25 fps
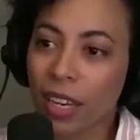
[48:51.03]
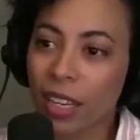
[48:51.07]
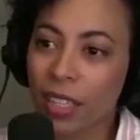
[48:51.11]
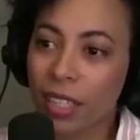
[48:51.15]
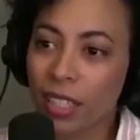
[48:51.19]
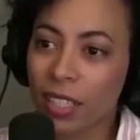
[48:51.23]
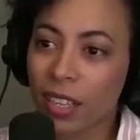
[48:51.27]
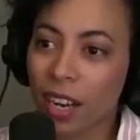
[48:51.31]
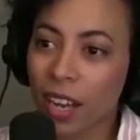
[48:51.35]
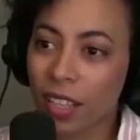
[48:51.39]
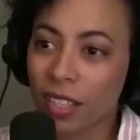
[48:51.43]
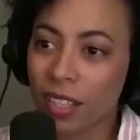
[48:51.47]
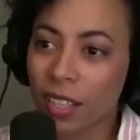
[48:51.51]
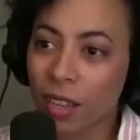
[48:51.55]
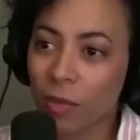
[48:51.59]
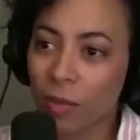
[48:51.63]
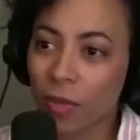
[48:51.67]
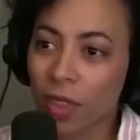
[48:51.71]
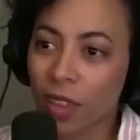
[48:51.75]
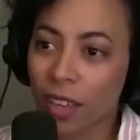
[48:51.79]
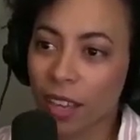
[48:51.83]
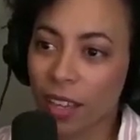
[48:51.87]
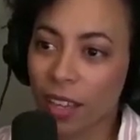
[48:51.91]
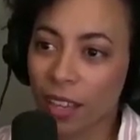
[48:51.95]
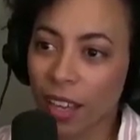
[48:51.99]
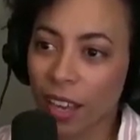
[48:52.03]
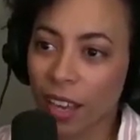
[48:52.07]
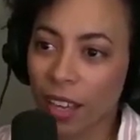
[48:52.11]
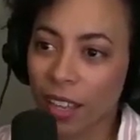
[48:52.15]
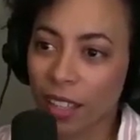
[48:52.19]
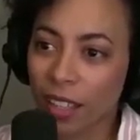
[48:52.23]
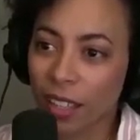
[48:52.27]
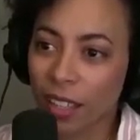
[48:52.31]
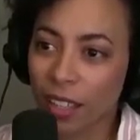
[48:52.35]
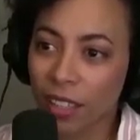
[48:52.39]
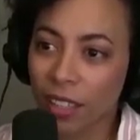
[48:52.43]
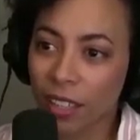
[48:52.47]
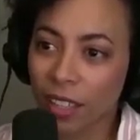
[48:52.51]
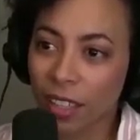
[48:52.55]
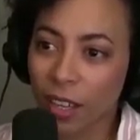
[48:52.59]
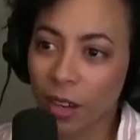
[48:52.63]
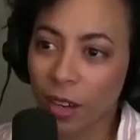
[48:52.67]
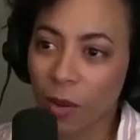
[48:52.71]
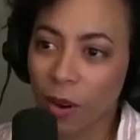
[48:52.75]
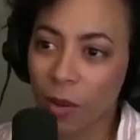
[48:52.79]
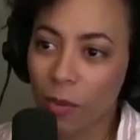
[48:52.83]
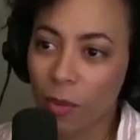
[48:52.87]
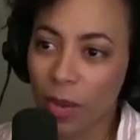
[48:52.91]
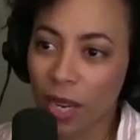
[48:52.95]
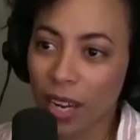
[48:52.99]
It's not something that, you know,
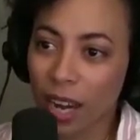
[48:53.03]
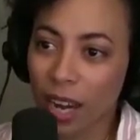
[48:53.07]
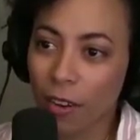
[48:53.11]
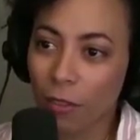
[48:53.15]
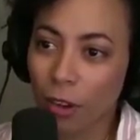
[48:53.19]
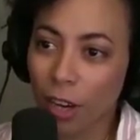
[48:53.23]
I meet every